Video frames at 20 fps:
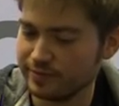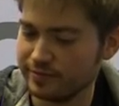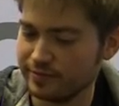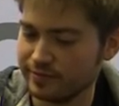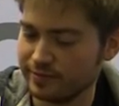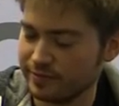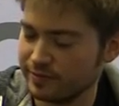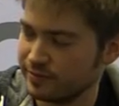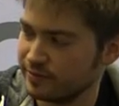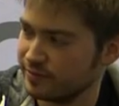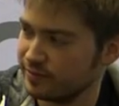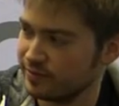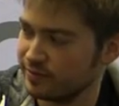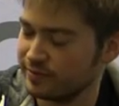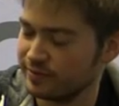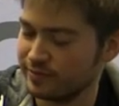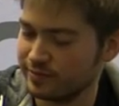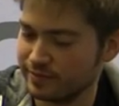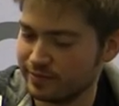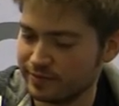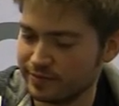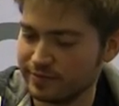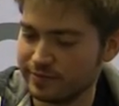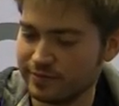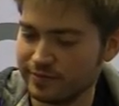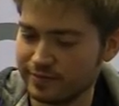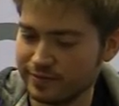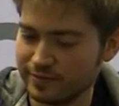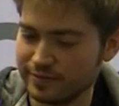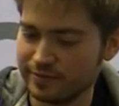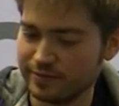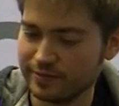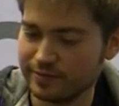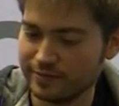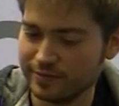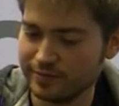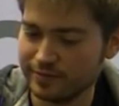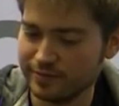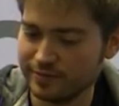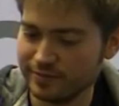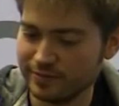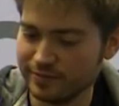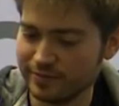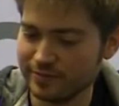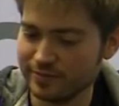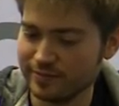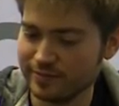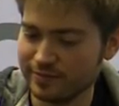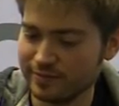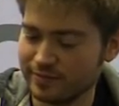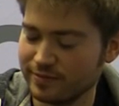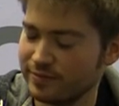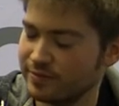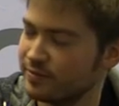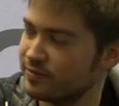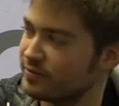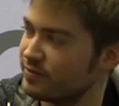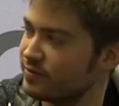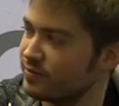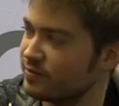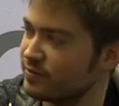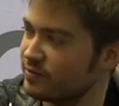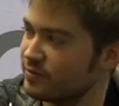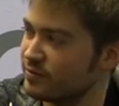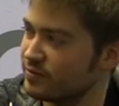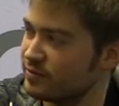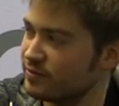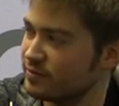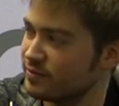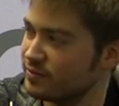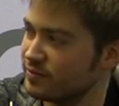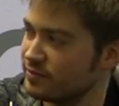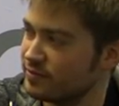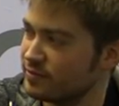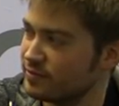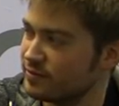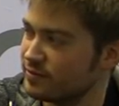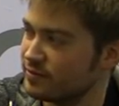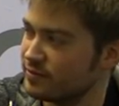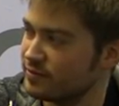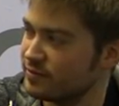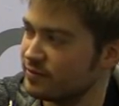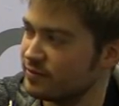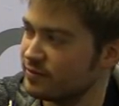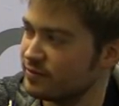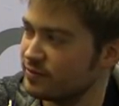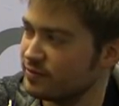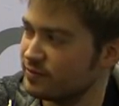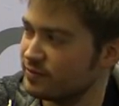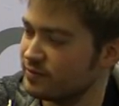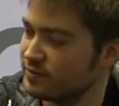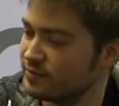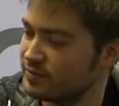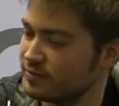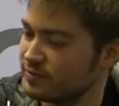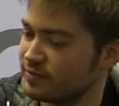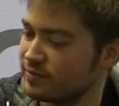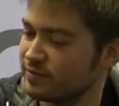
The person shown says nothing.